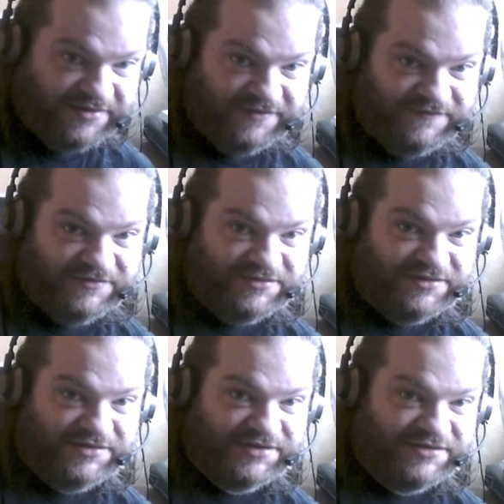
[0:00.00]
mean, if you
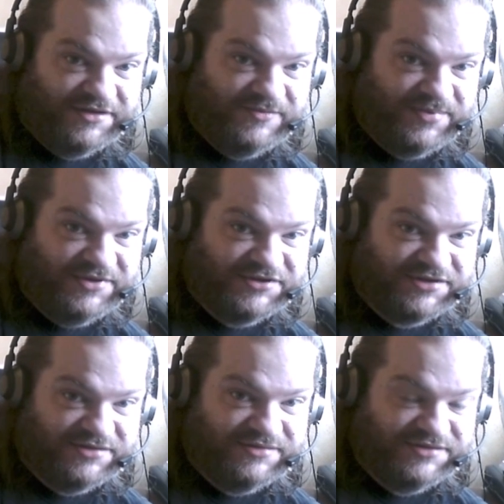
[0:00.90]
are the kind of
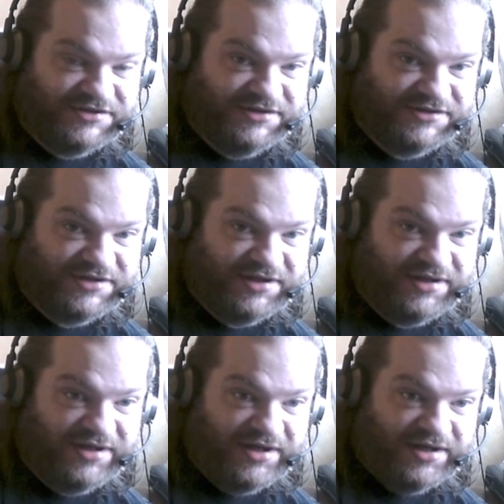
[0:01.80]
person who sits
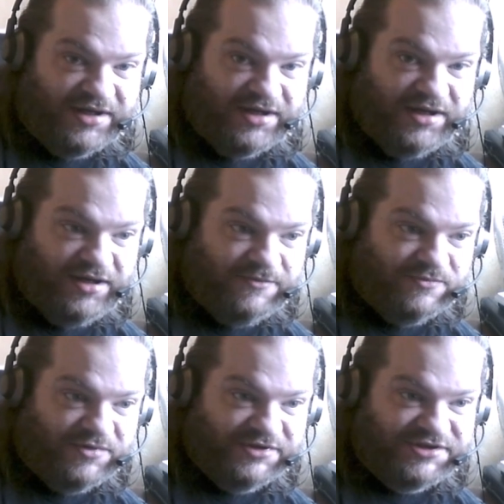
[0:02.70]
there and
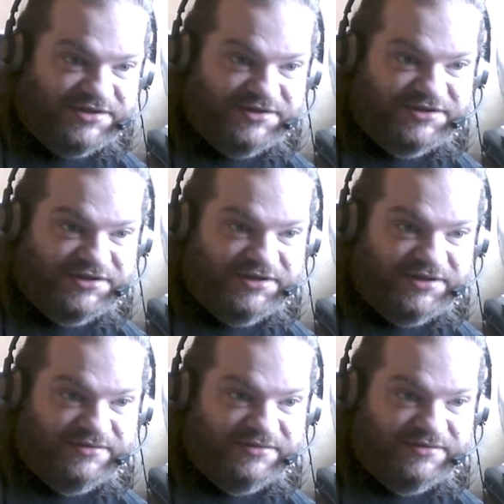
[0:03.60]
watches,